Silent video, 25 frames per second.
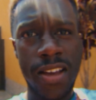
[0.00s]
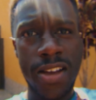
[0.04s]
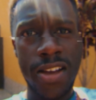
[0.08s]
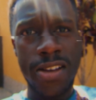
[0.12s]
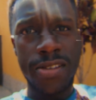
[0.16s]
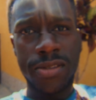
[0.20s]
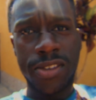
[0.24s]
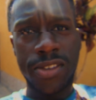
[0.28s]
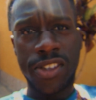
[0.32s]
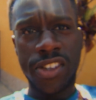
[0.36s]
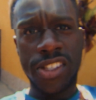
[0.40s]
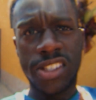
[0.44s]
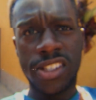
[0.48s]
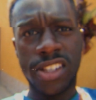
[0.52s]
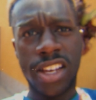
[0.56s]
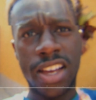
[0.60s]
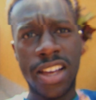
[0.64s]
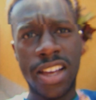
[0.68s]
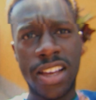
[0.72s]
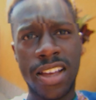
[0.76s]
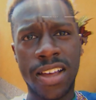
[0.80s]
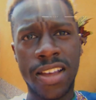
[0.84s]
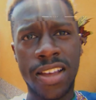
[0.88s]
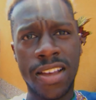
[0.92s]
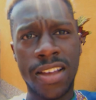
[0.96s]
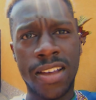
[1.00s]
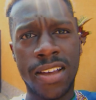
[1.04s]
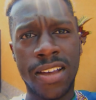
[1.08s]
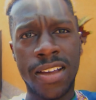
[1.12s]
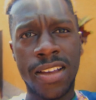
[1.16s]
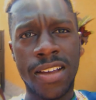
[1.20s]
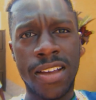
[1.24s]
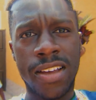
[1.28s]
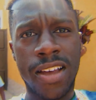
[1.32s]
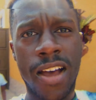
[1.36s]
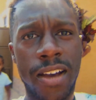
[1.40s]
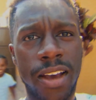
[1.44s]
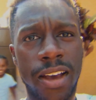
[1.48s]
Oh, she's there.
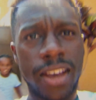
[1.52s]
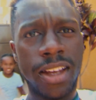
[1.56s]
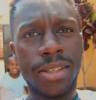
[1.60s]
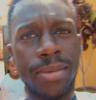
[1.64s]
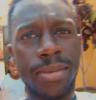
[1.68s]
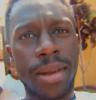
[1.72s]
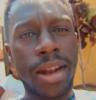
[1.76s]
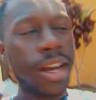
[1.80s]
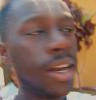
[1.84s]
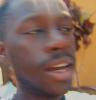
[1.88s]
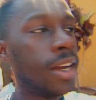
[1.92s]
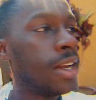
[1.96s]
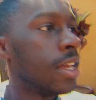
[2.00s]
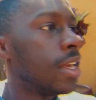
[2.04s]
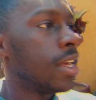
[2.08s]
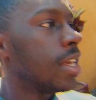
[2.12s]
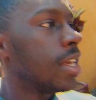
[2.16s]
Okay, that's better.